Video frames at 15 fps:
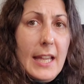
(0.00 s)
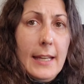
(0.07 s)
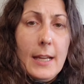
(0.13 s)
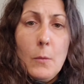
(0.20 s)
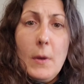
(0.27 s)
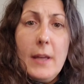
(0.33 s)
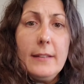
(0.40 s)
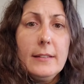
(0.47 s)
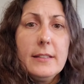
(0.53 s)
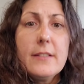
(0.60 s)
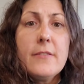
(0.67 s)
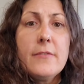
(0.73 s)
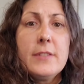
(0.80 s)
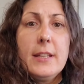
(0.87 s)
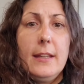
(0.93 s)
And I went and
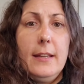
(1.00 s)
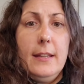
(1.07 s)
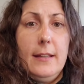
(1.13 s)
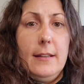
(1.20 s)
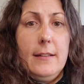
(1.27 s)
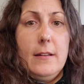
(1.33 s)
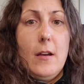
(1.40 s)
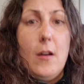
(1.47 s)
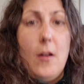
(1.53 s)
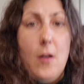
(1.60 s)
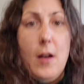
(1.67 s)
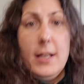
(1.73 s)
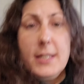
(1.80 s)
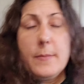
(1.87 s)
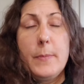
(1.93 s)
lived in a
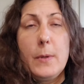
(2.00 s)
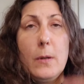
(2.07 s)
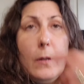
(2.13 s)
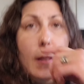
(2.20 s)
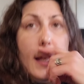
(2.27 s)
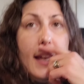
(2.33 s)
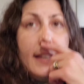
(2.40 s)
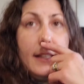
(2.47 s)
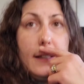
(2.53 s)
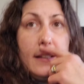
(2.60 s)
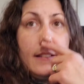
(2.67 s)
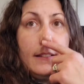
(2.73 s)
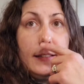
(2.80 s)
hospital at